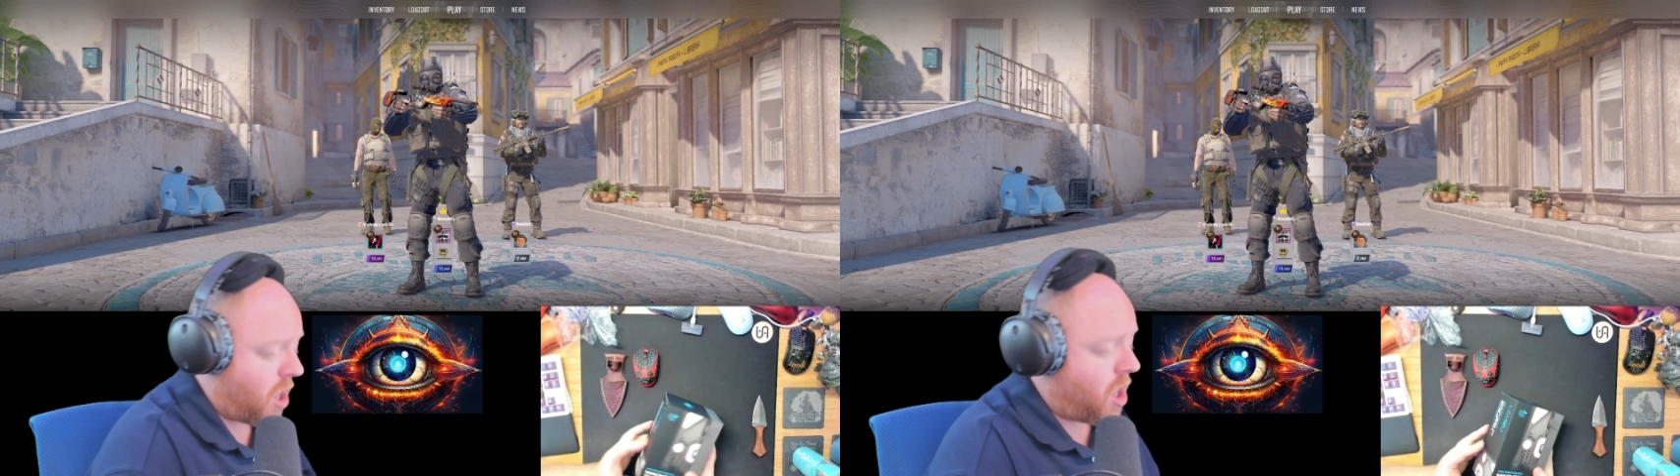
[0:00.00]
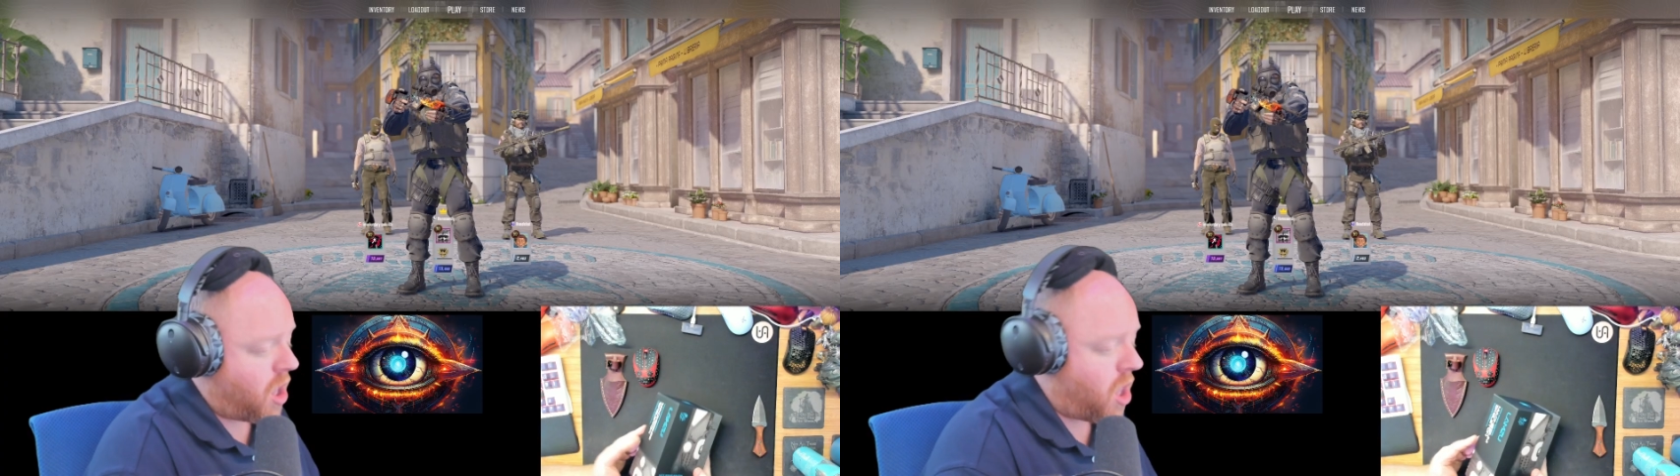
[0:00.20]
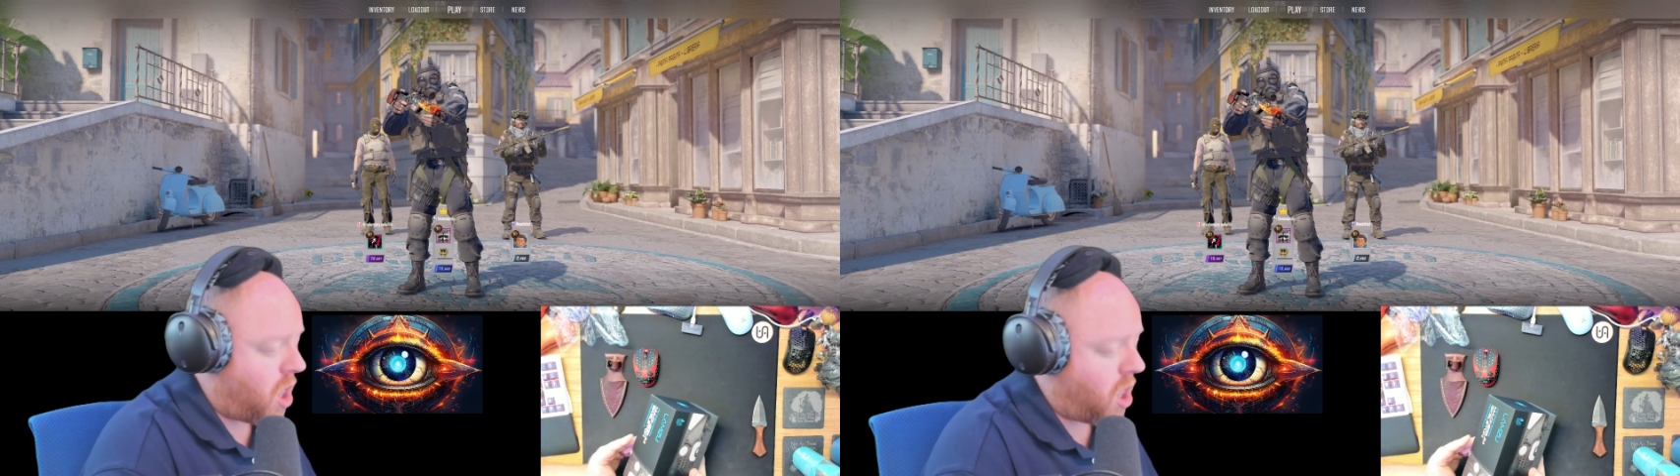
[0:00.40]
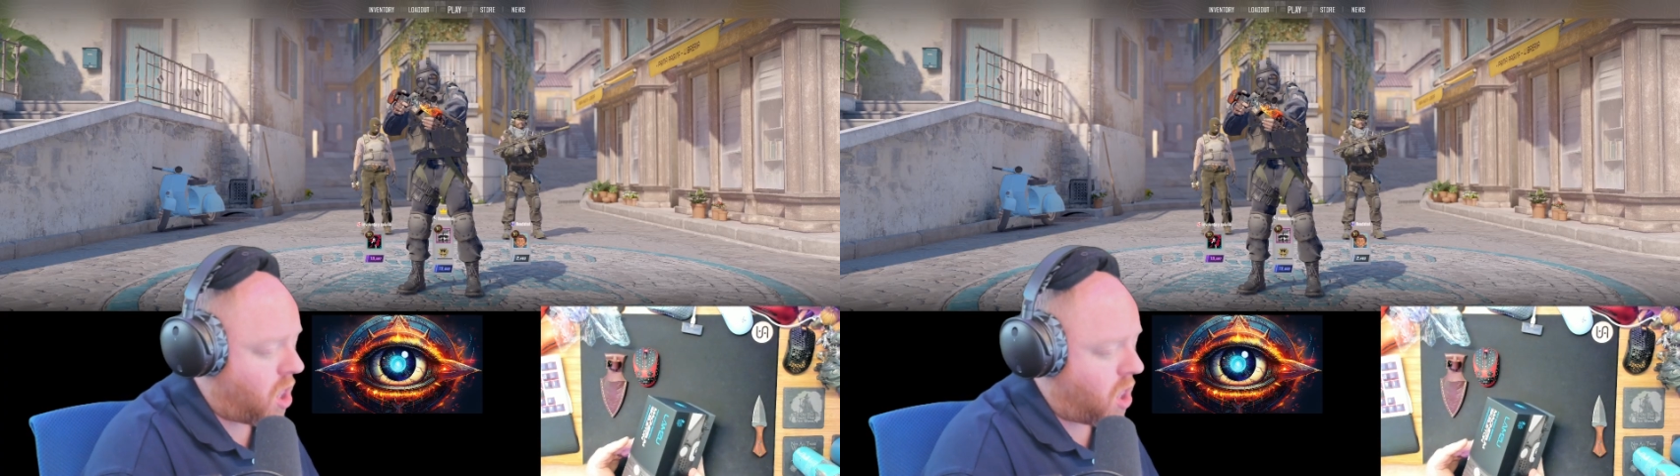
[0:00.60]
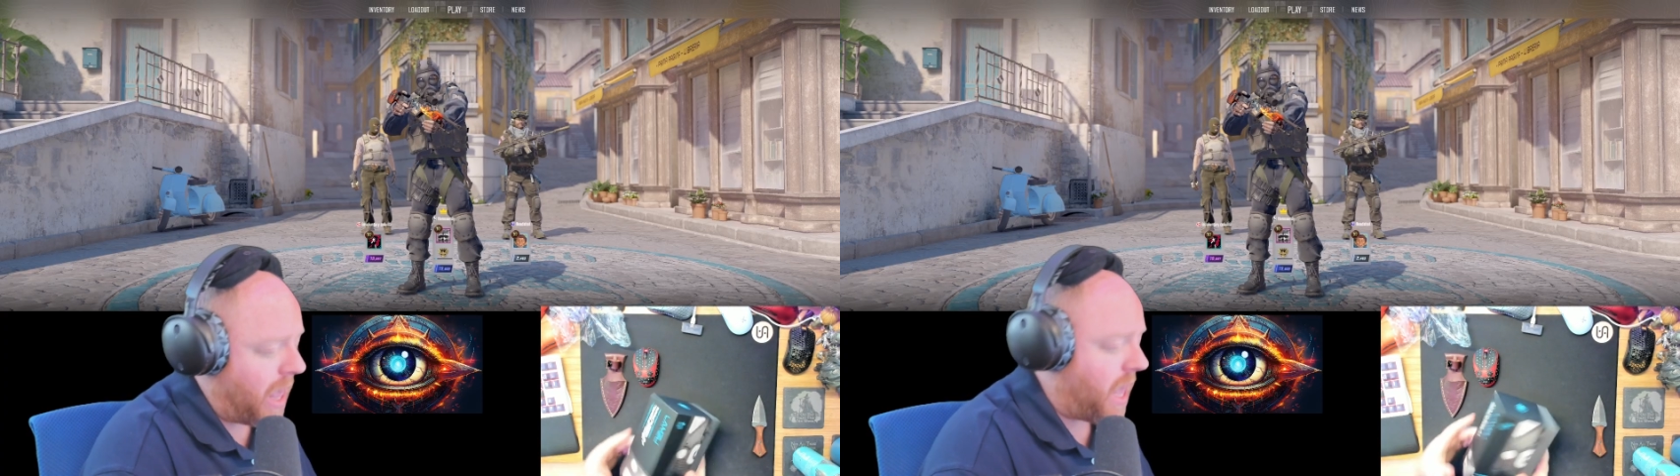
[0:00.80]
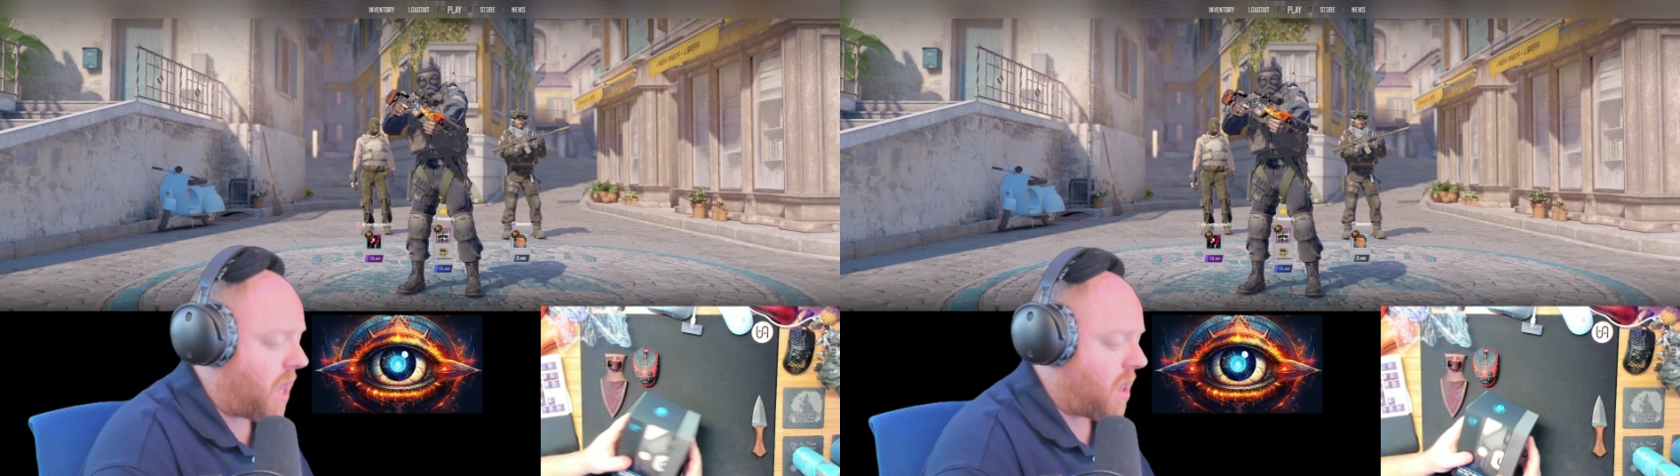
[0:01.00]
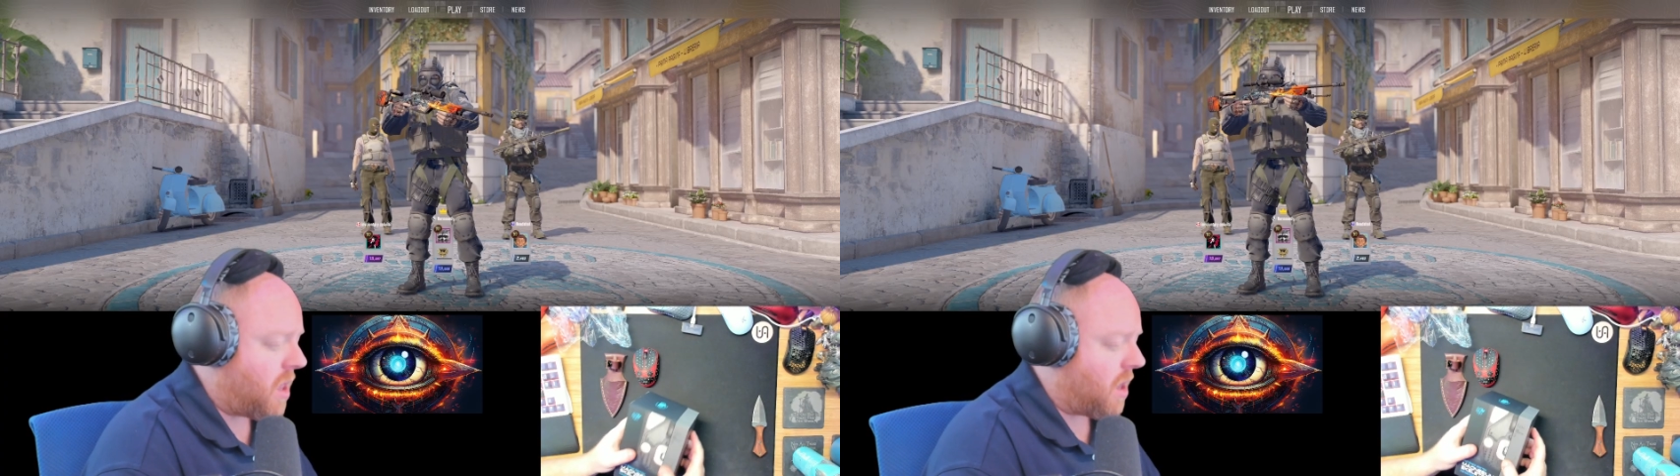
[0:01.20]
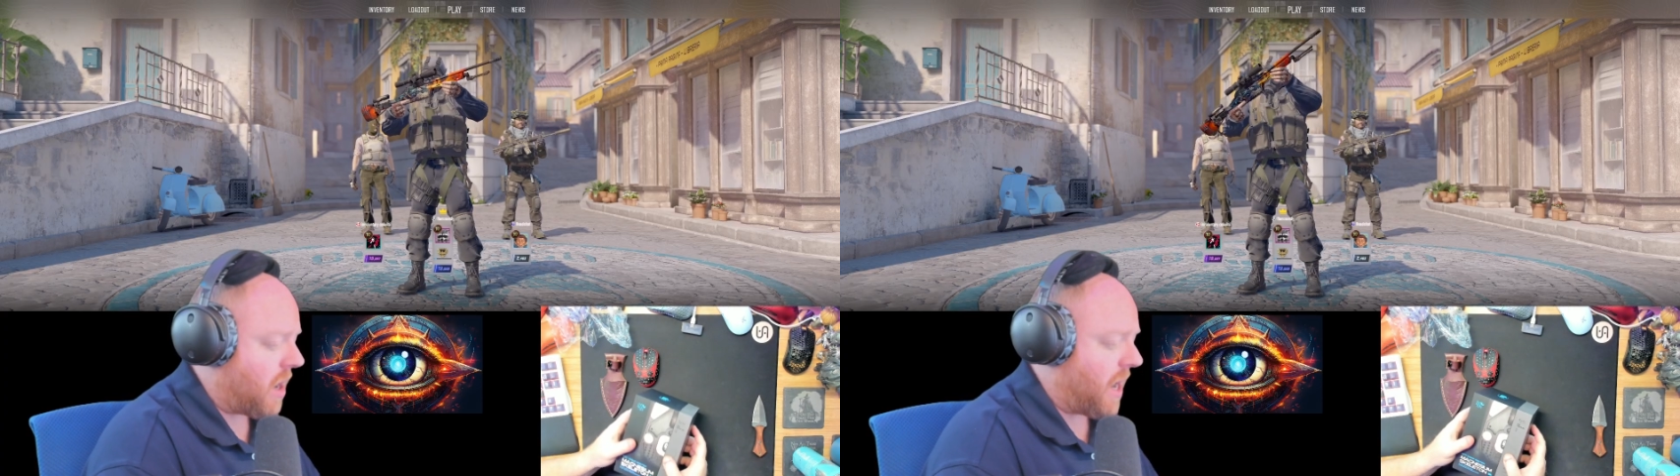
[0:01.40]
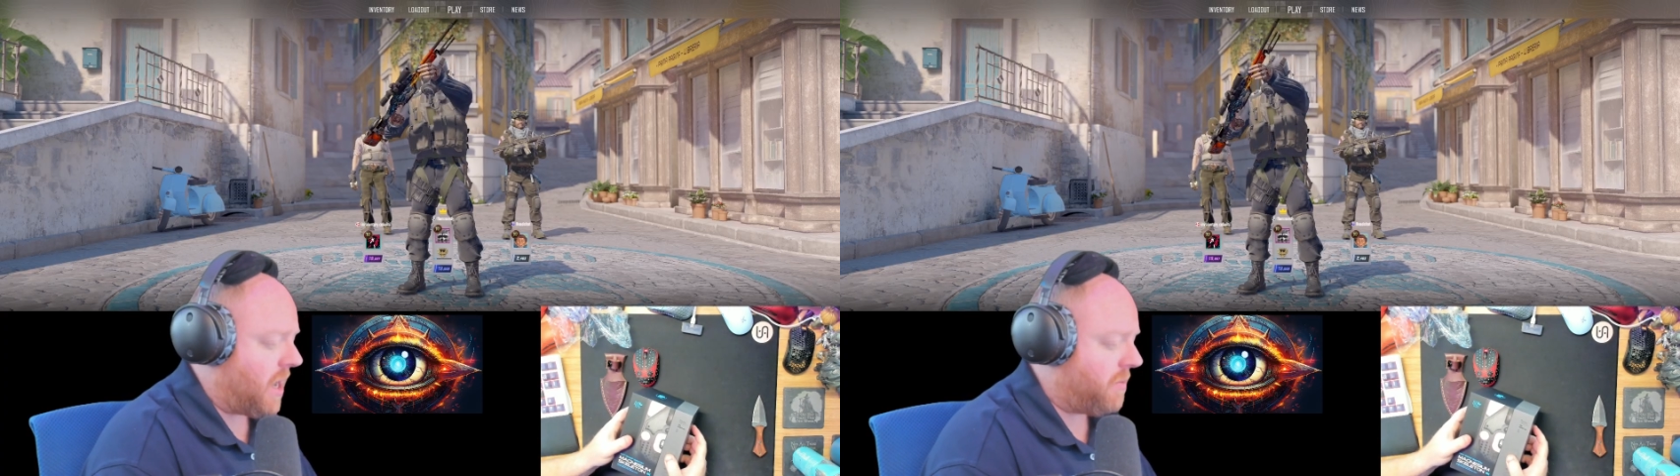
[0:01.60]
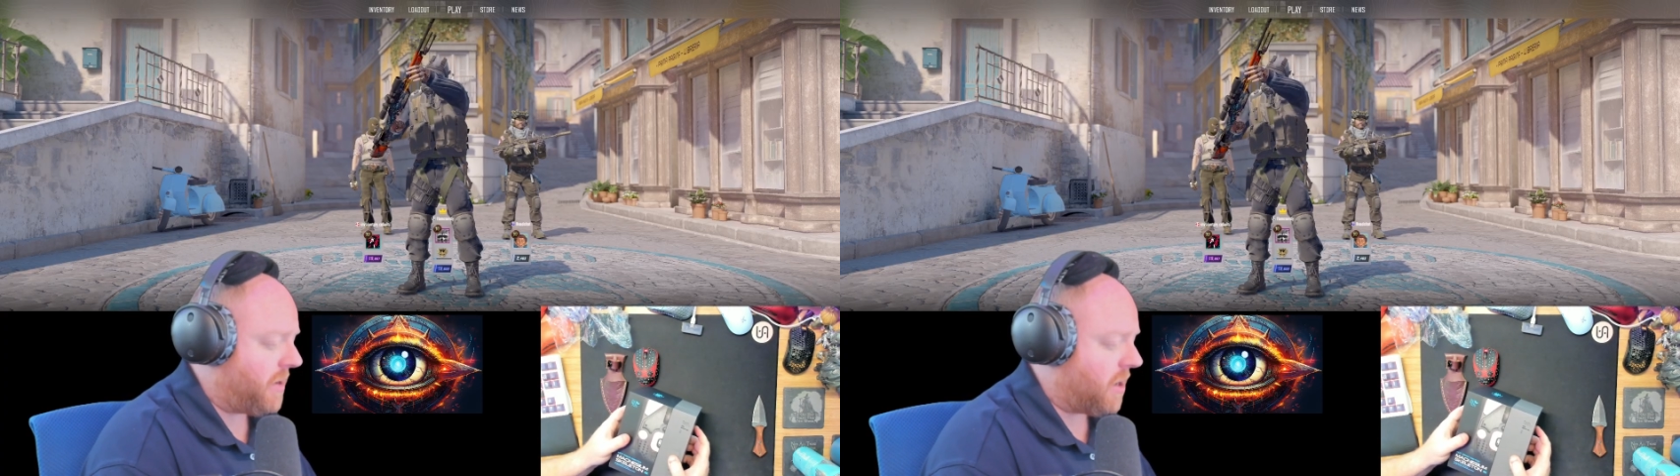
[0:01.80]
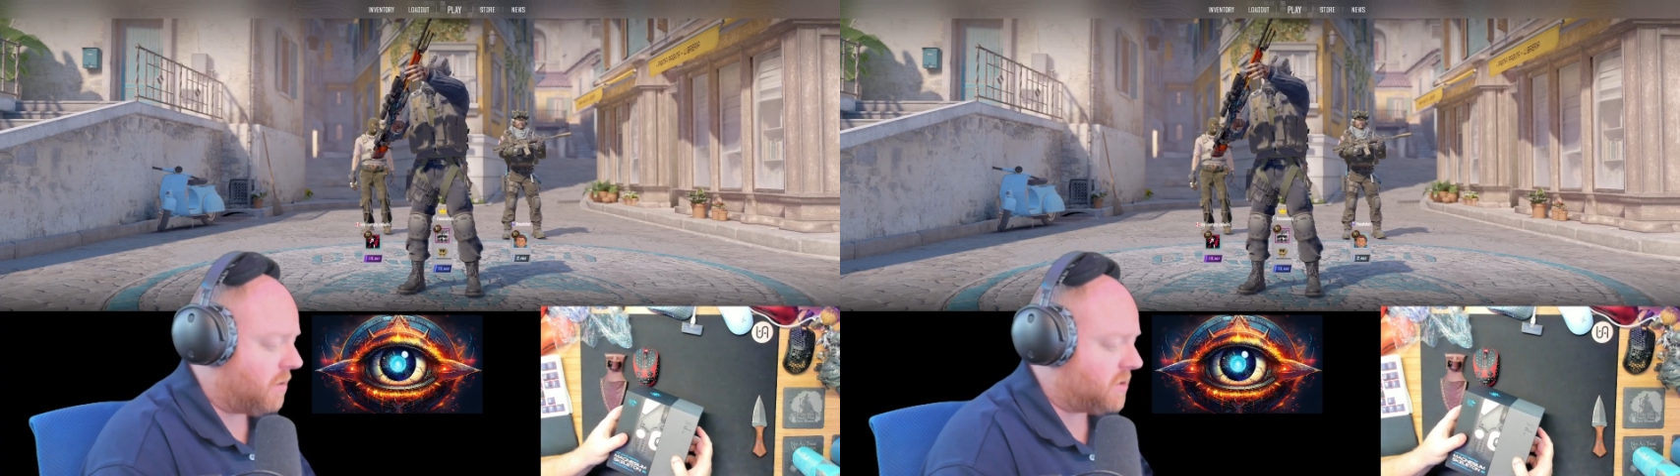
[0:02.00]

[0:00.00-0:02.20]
Hey! All right, here we go.